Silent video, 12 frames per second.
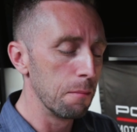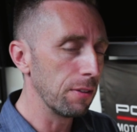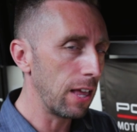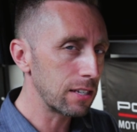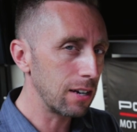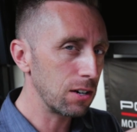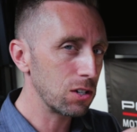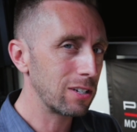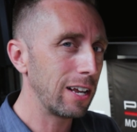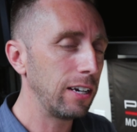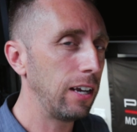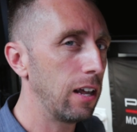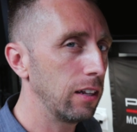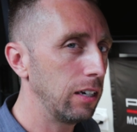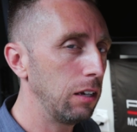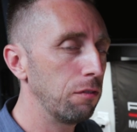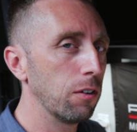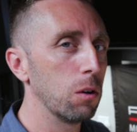But that's not just any
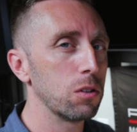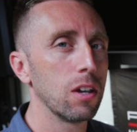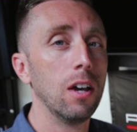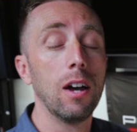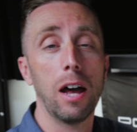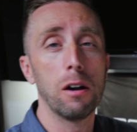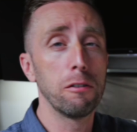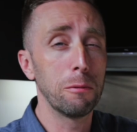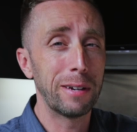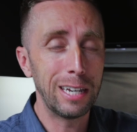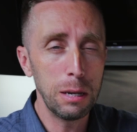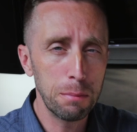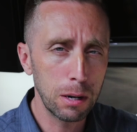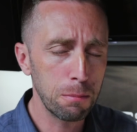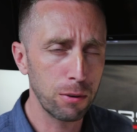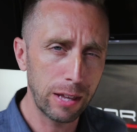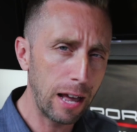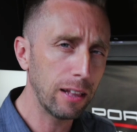LED, folks. I don't know if you've been keeping up
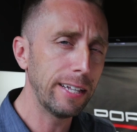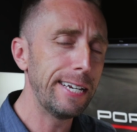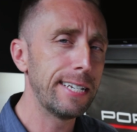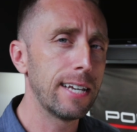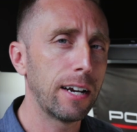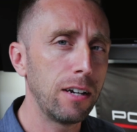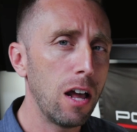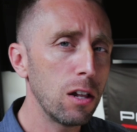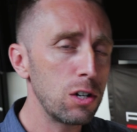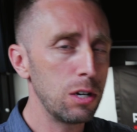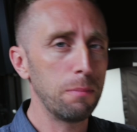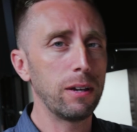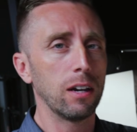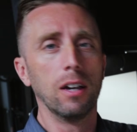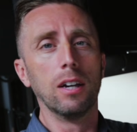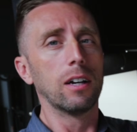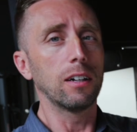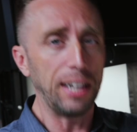with LED technology, but
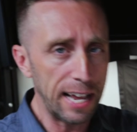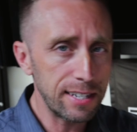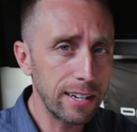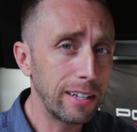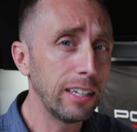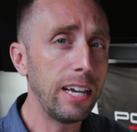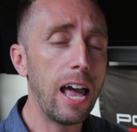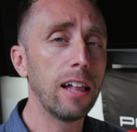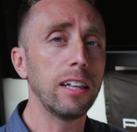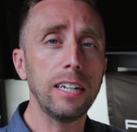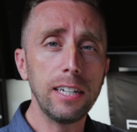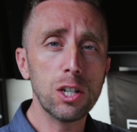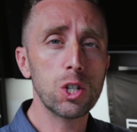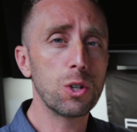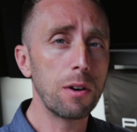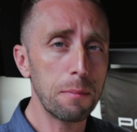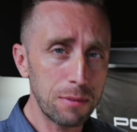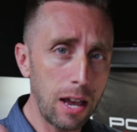classically LED strips